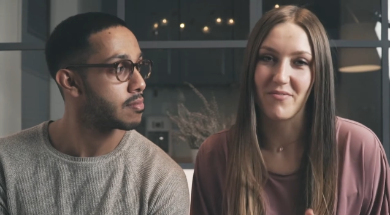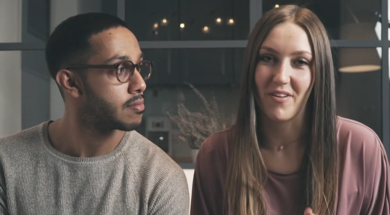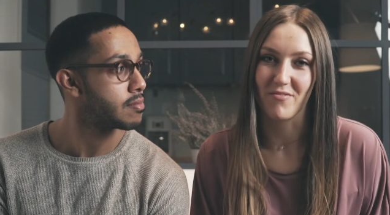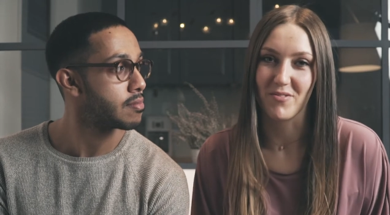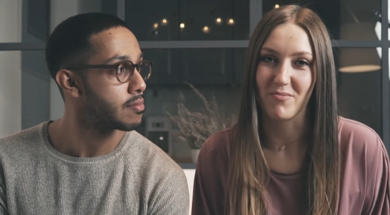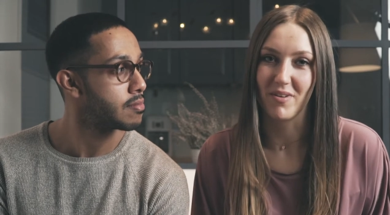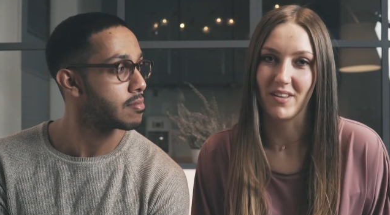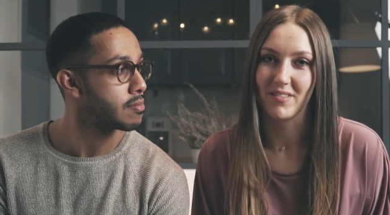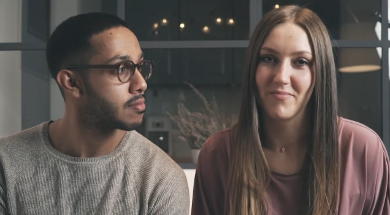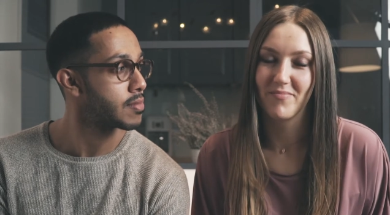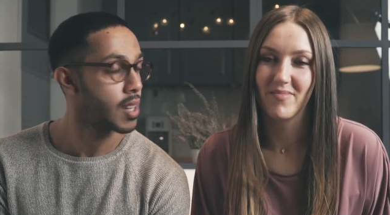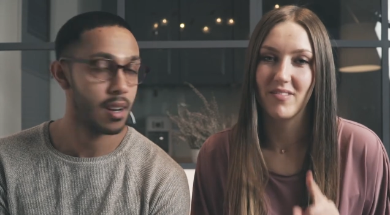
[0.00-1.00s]
Speaker 1: favorite
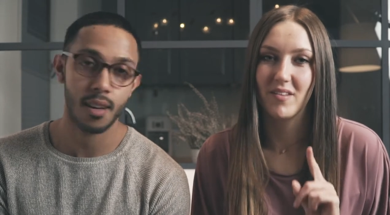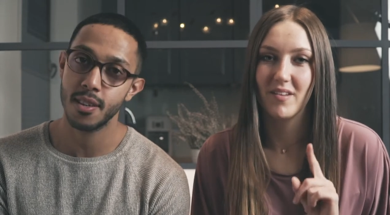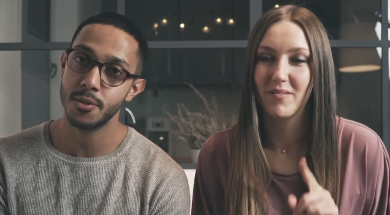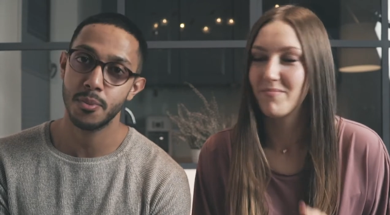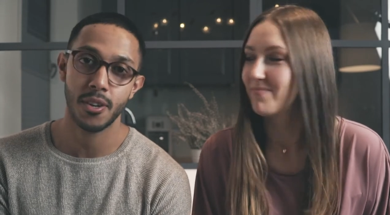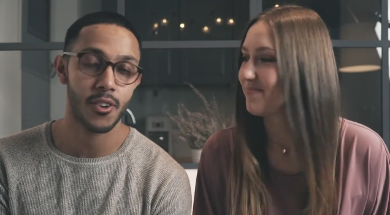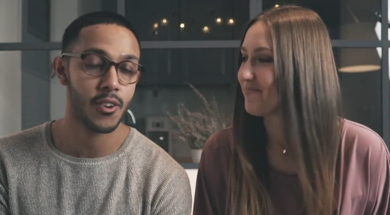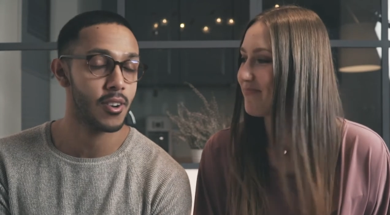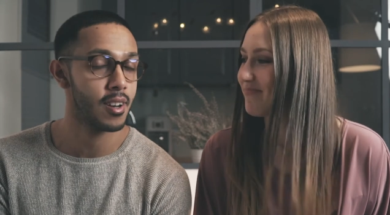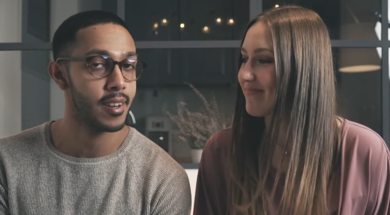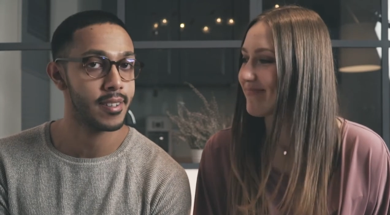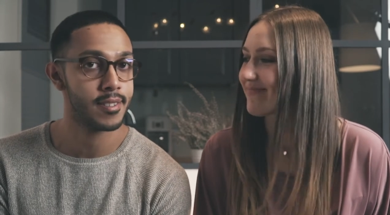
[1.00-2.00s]
one.
Speaker 2: Last but
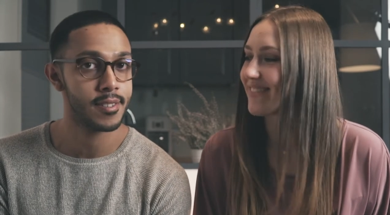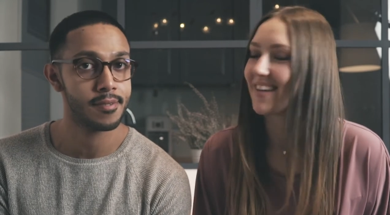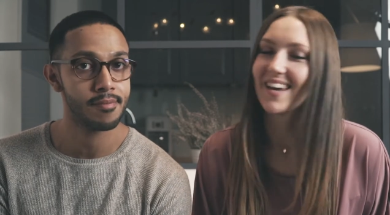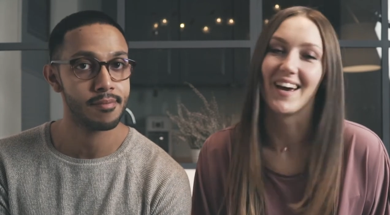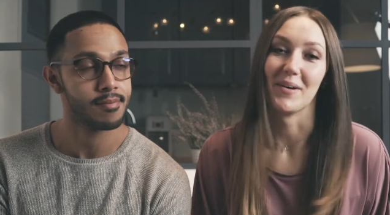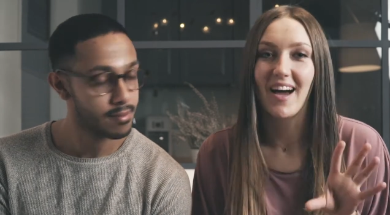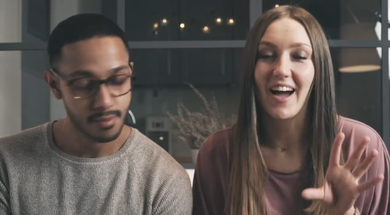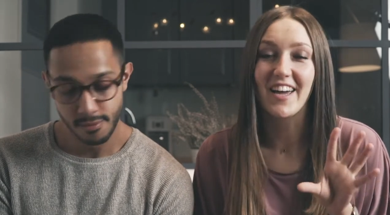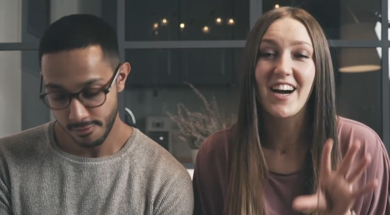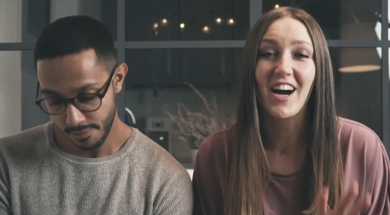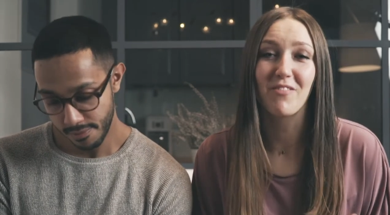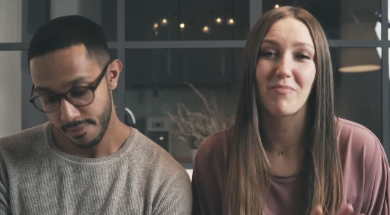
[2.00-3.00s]
not least. Yeah,
Speaker 1: I
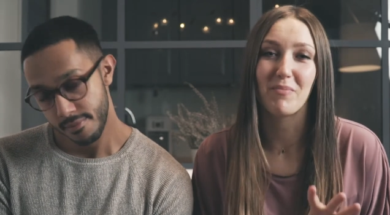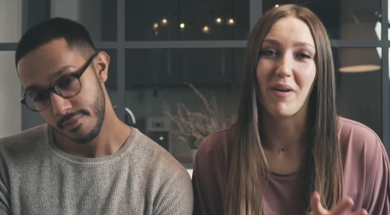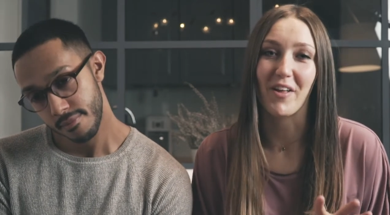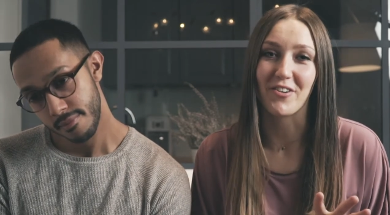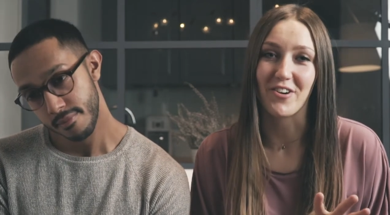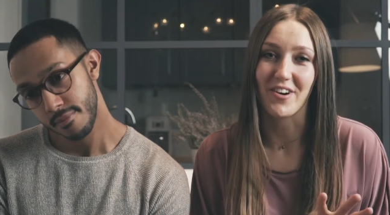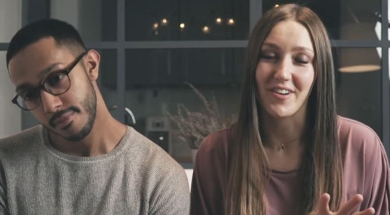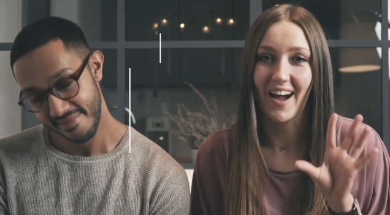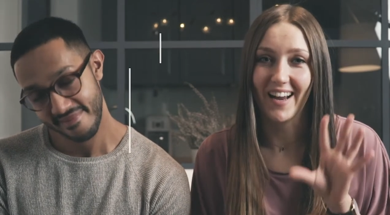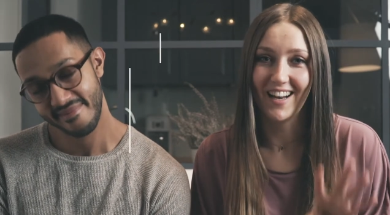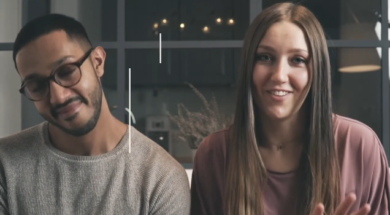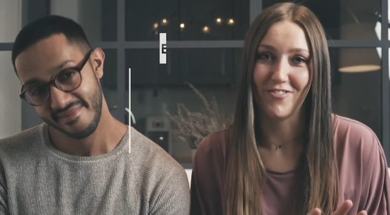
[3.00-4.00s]
can't be bothered.
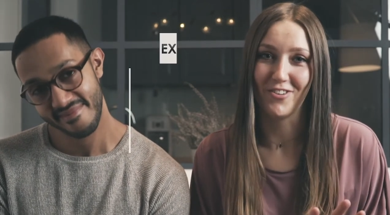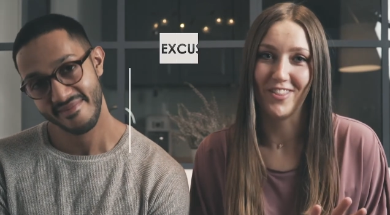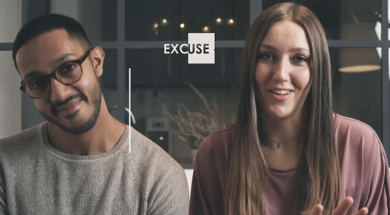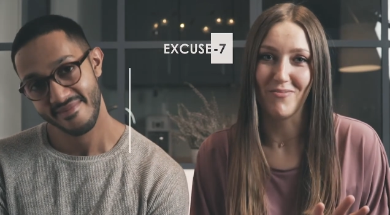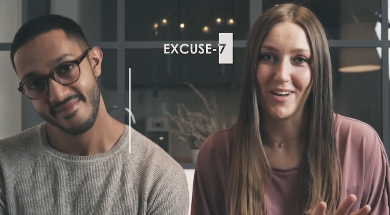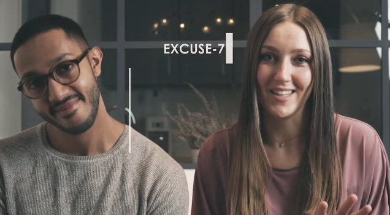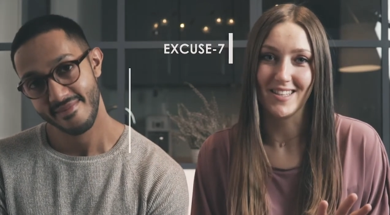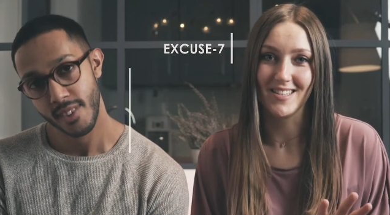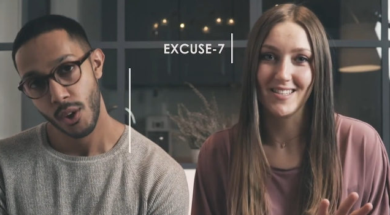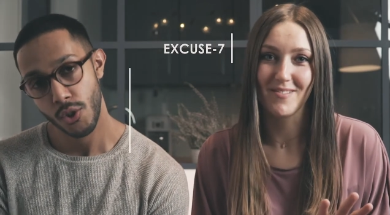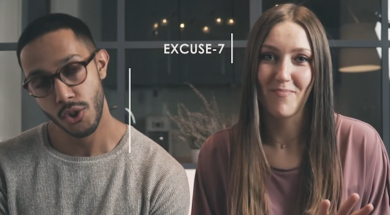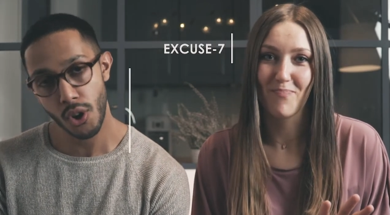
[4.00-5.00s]
I live only
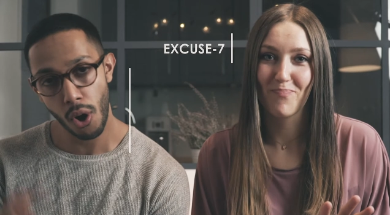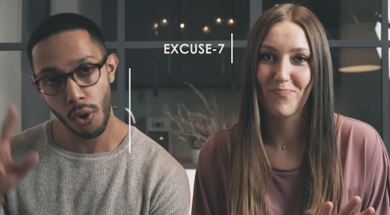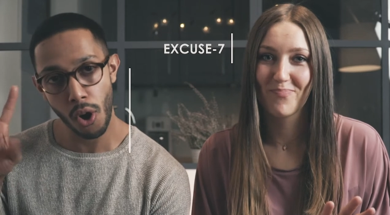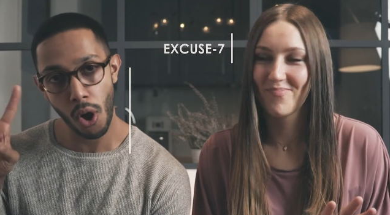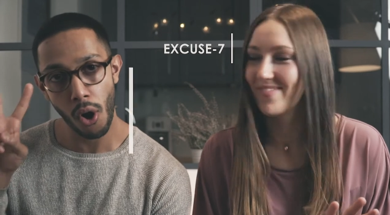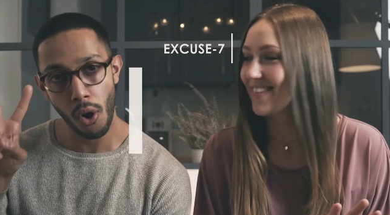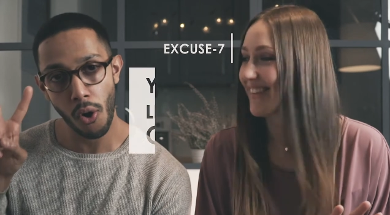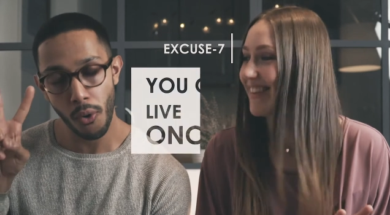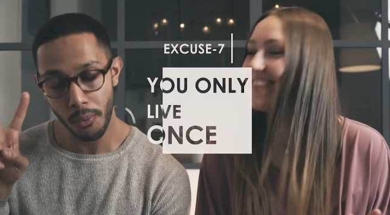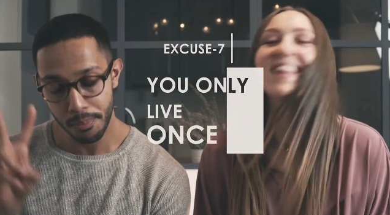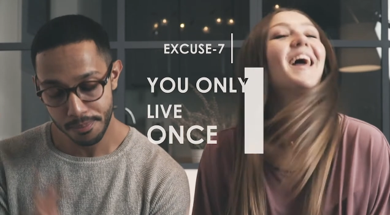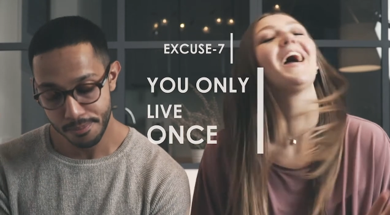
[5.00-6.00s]
once.
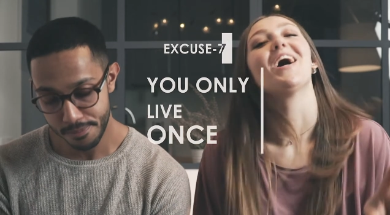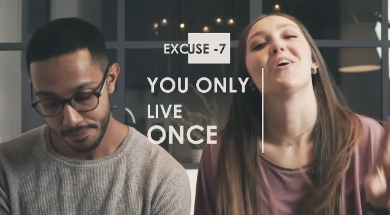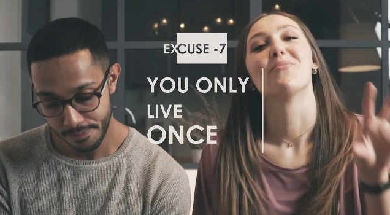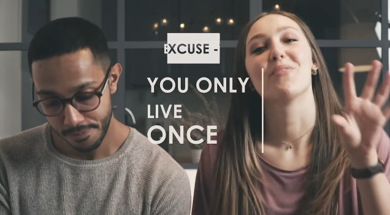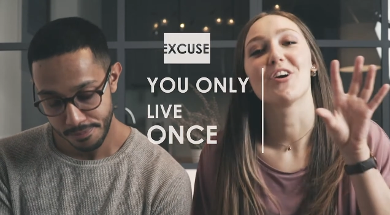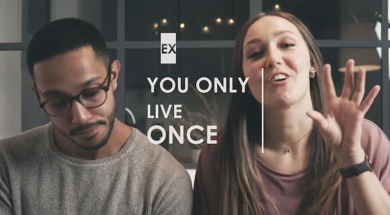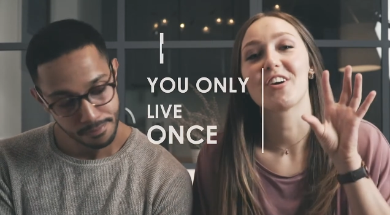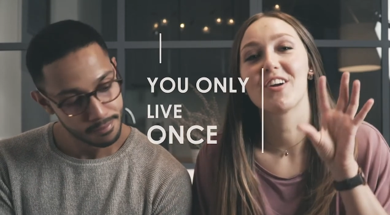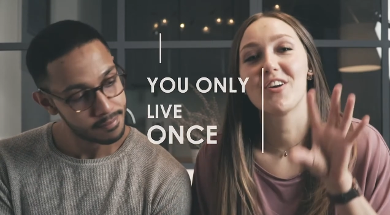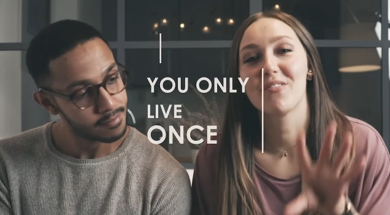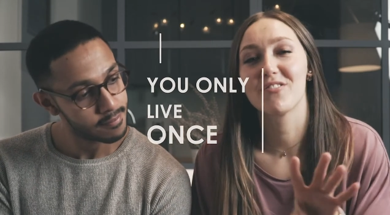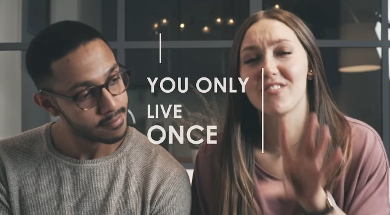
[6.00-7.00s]
YOLO. We are
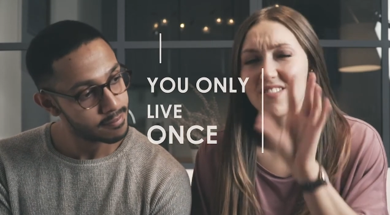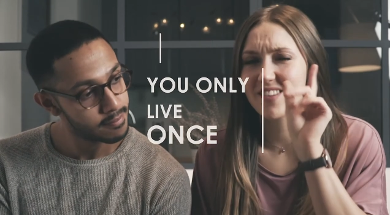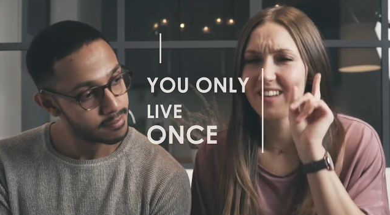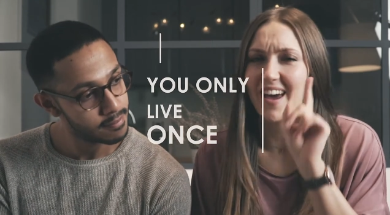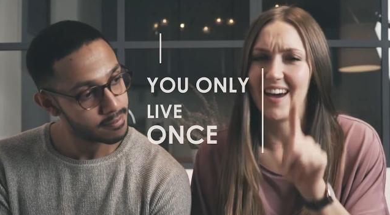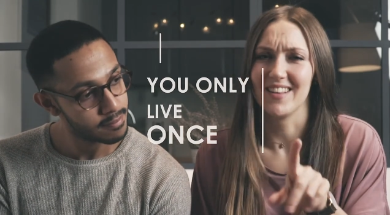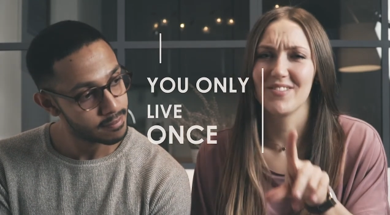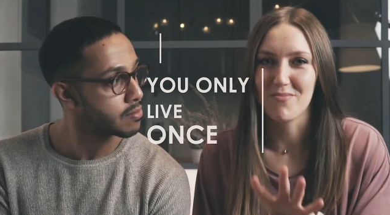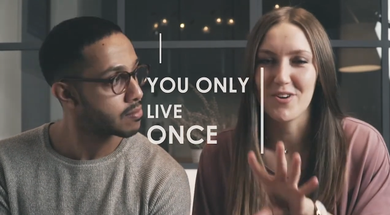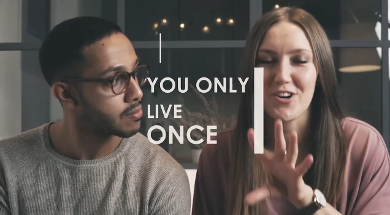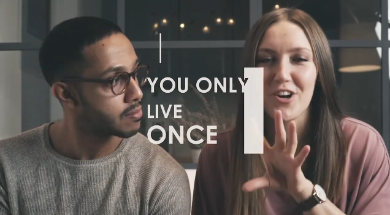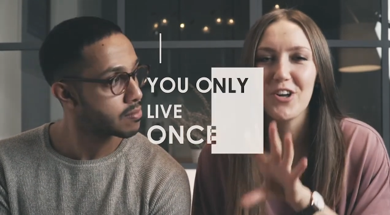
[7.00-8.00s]
huge. Yeah,
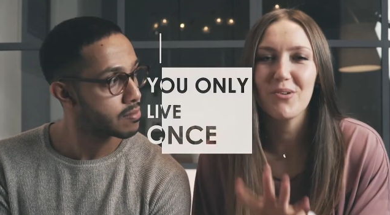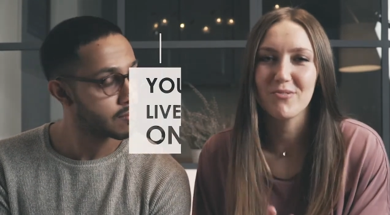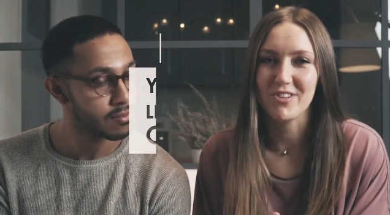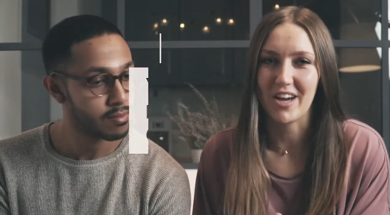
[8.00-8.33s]
we are huge